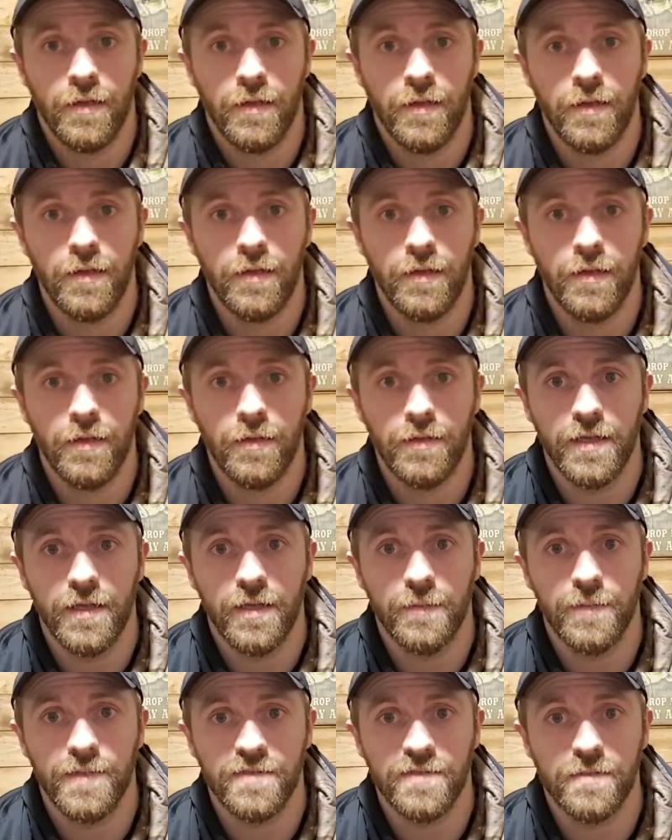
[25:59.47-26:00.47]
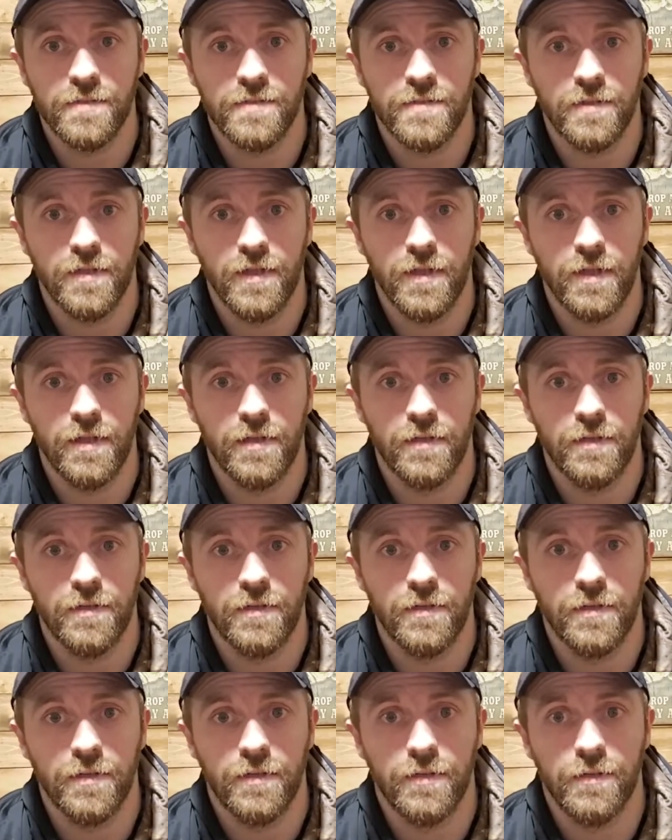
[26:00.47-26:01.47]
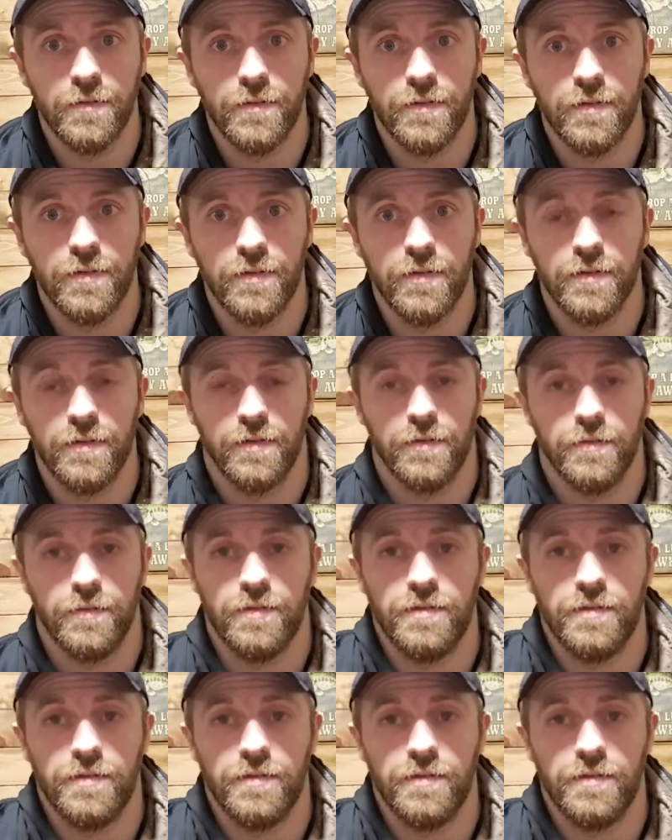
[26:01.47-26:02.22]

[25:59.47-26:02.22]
Yeah, I missed those a lot. A lot of